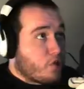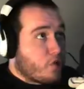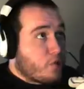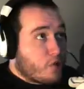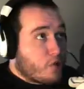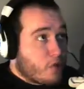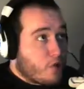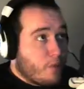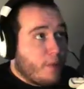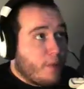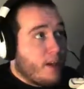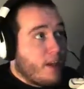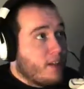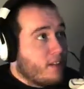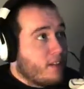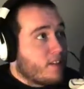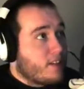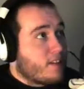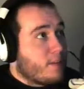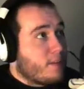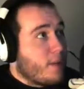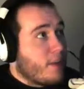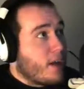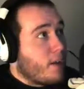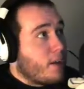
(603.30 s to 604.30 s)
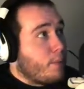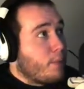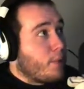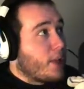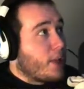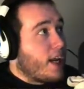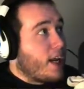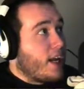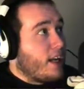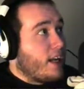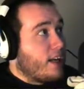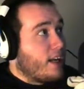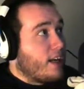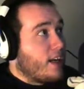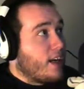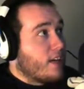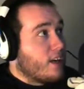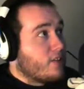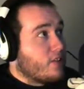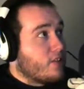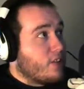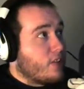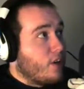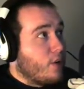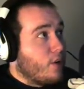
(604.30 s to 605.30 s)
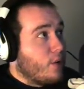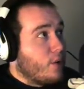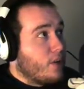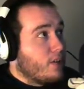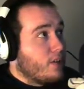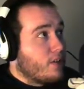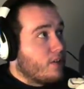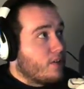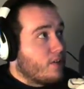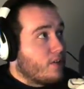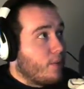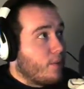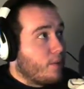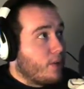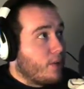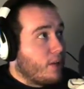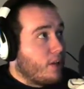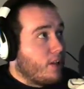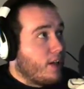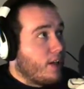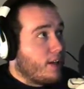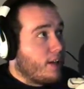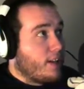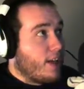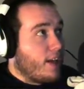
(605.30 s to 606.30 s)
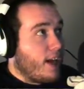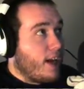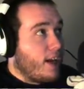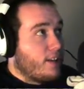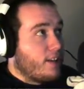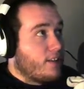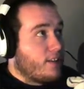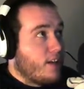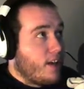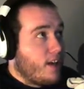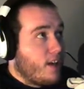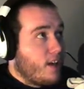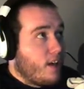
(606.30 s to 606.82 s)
a tremendous amount of planning has to go into something like that.